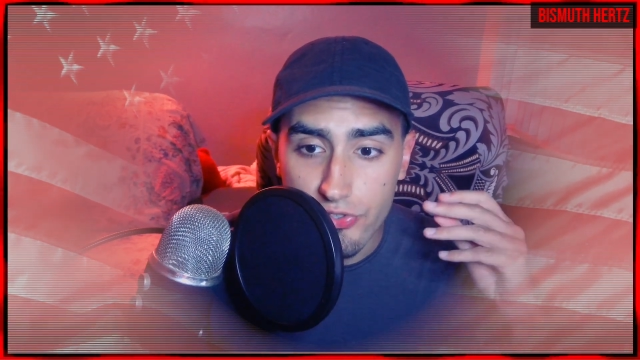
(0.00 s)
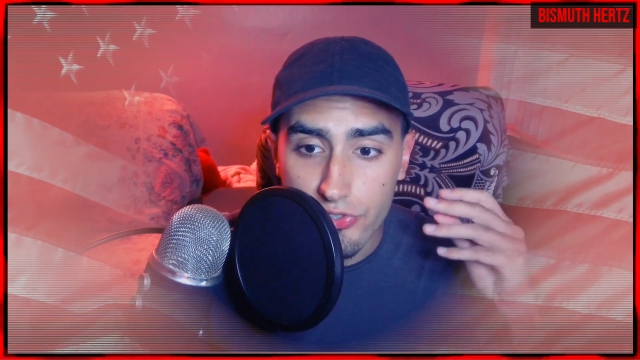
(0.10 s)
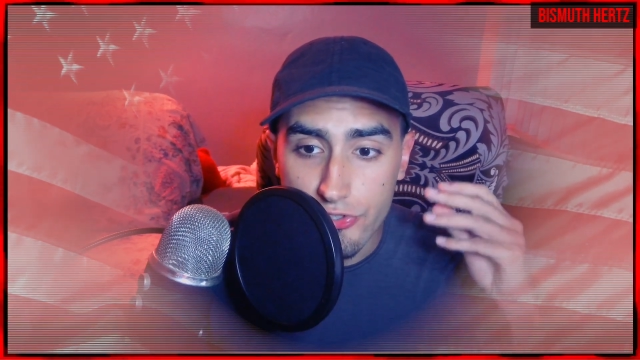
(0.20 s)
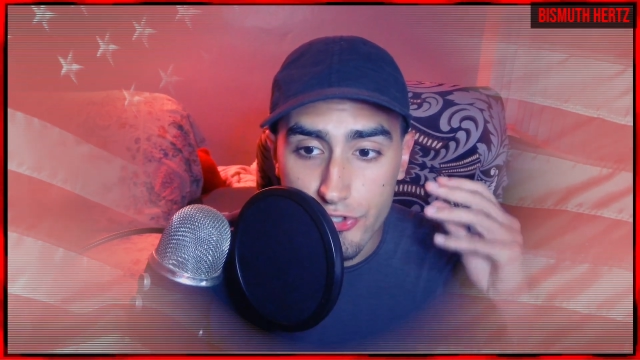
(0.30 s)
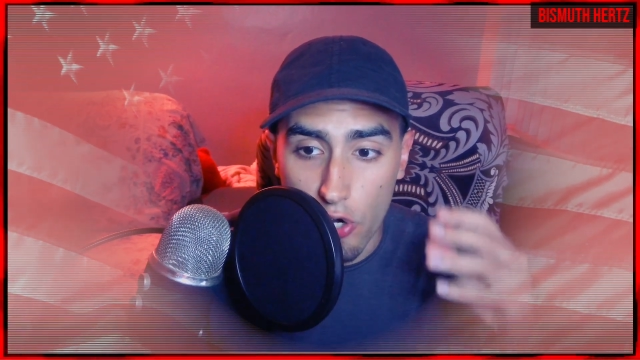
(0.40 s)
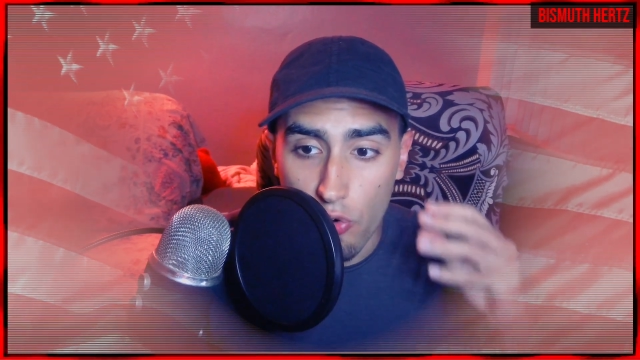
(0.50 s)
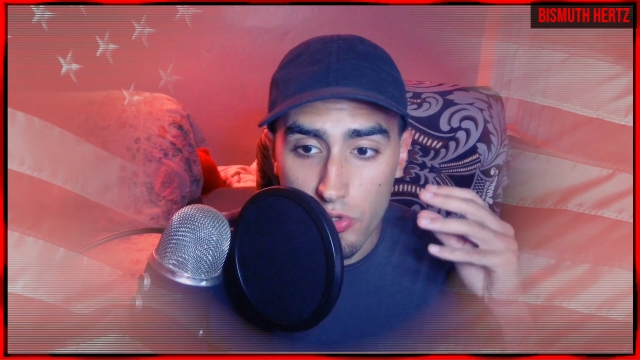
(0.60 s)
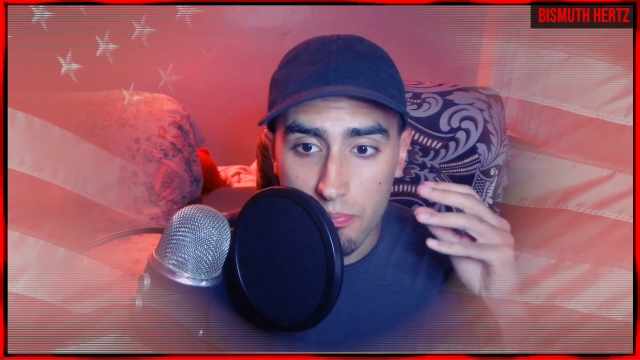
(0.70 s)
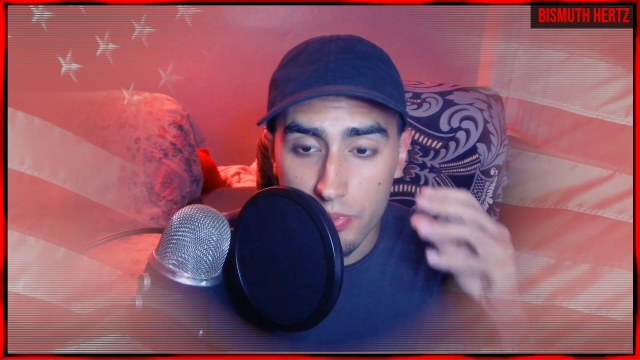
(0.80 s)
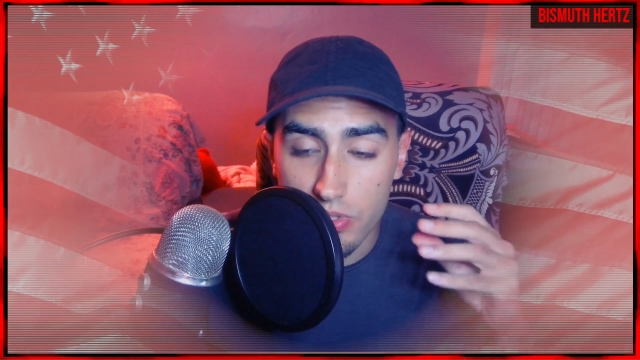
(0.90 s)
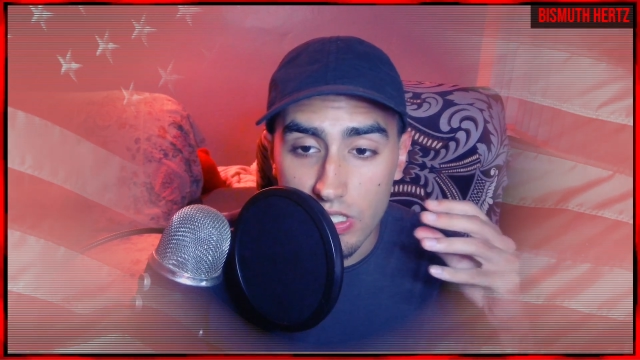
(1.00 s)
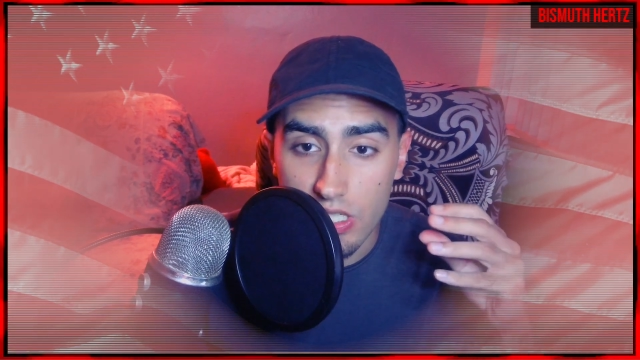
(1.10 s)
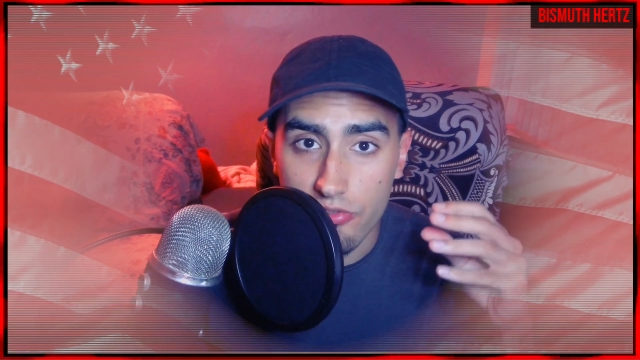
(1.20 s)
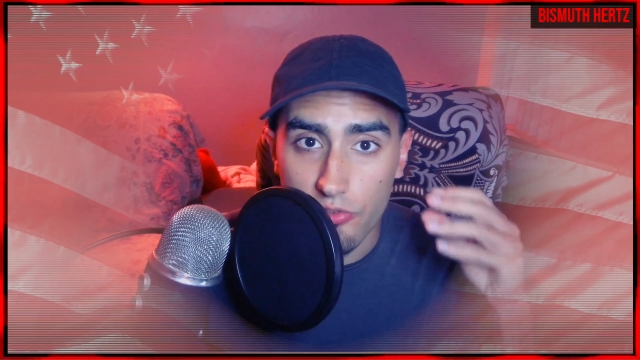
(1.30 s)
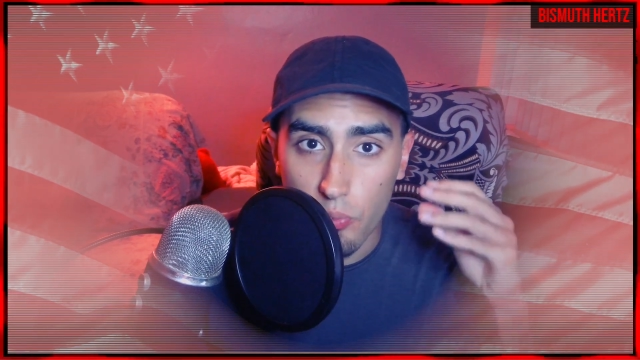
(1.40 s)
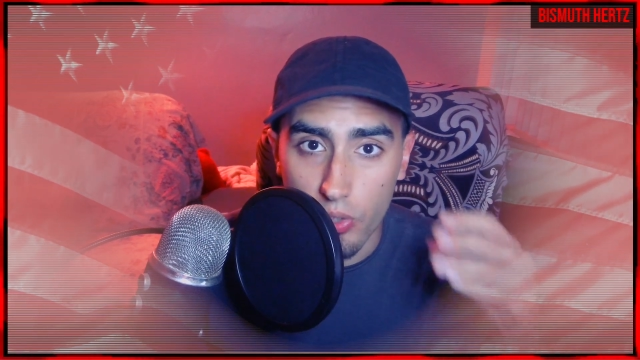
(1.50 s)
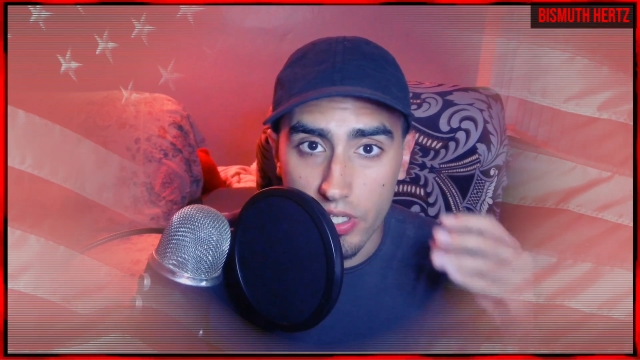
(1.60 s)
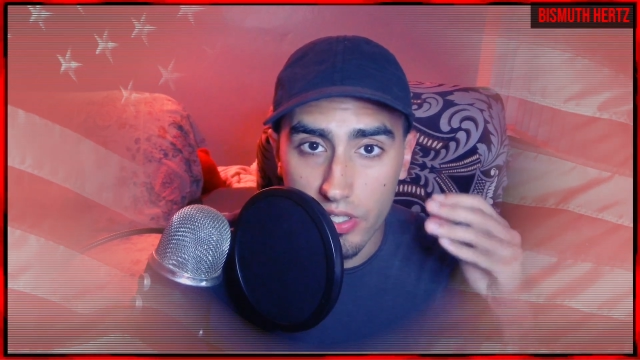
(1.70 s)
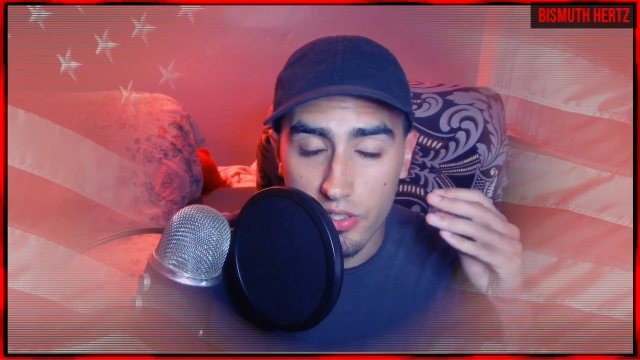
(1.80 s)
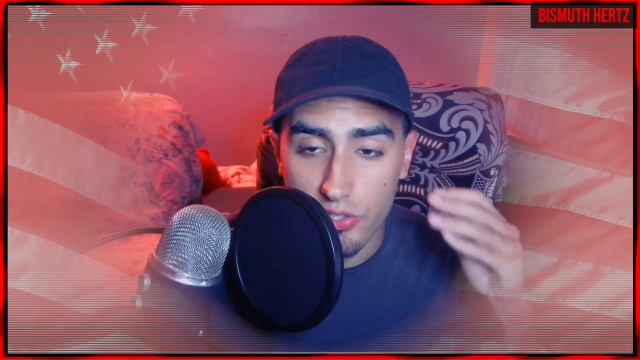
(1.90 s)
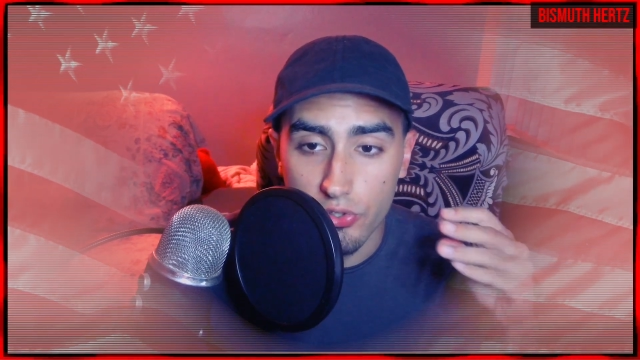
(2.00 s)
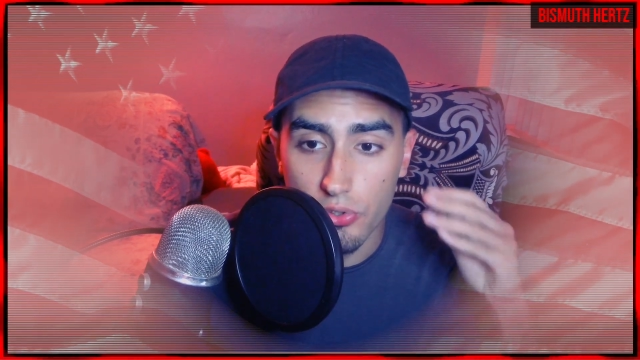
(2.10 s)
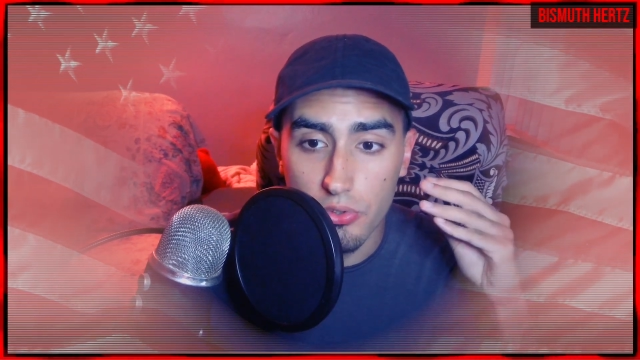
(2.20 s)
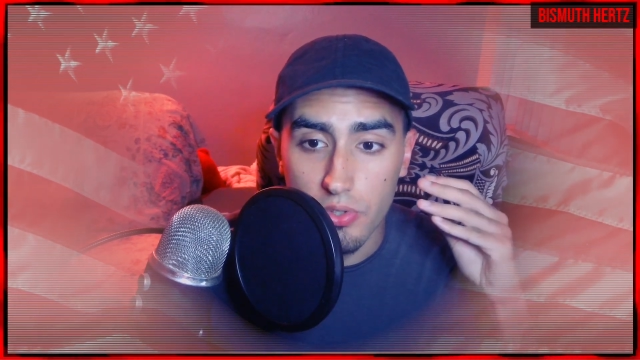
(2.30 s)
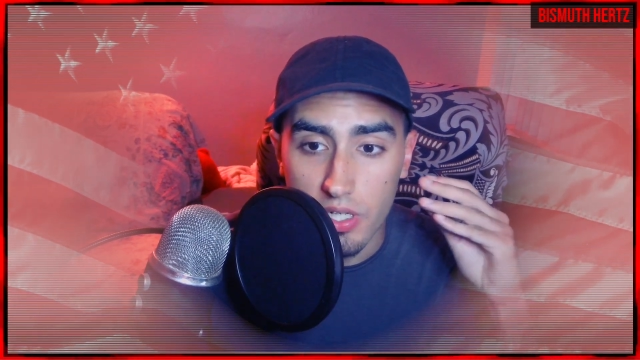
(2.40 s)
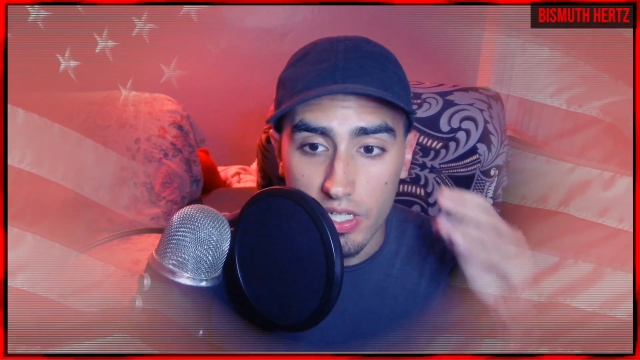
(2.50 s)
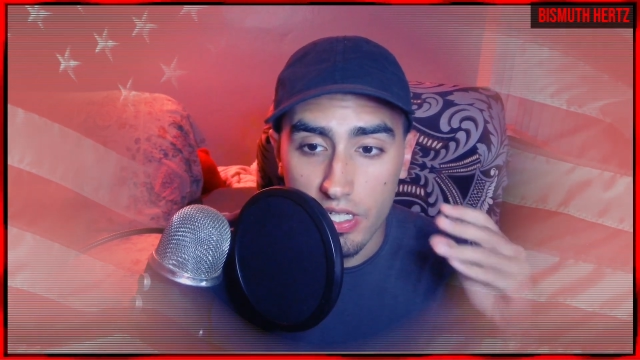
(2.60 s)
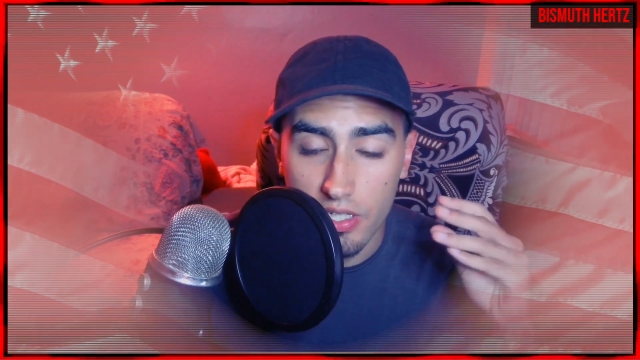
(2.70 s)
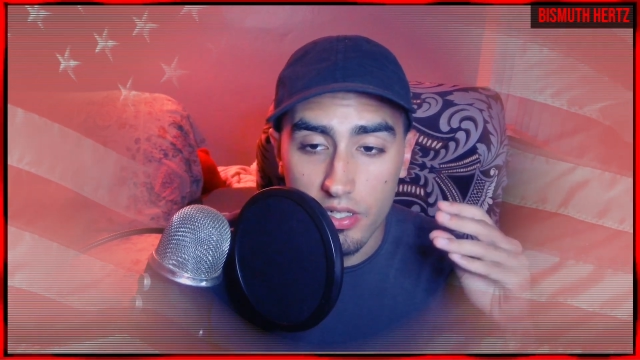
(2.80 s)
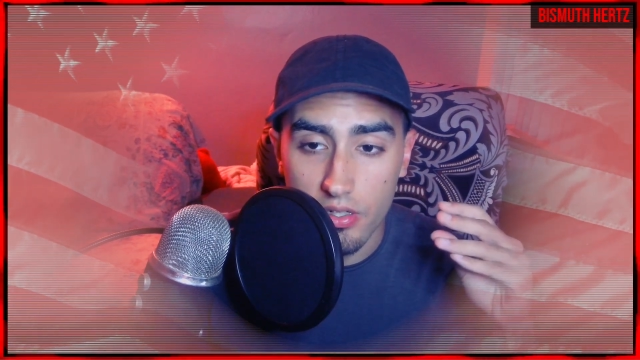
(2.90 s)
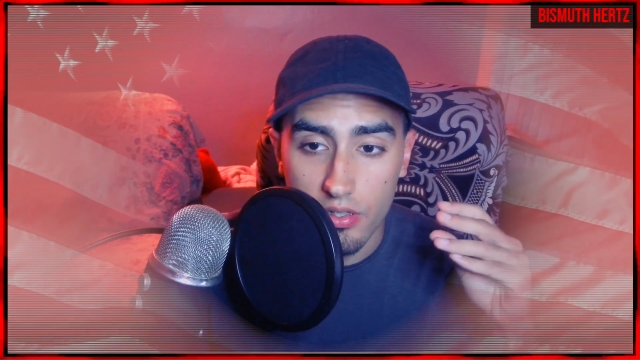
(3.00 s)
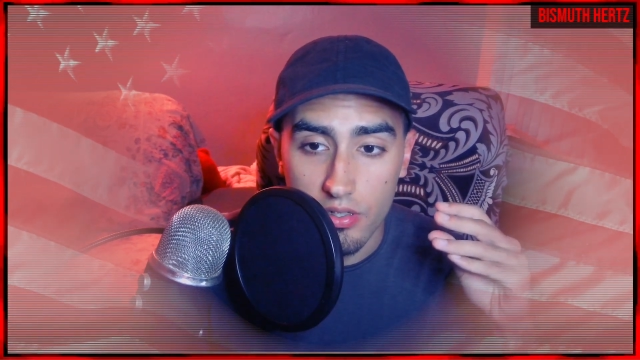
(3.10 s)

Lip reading: believe what you hear,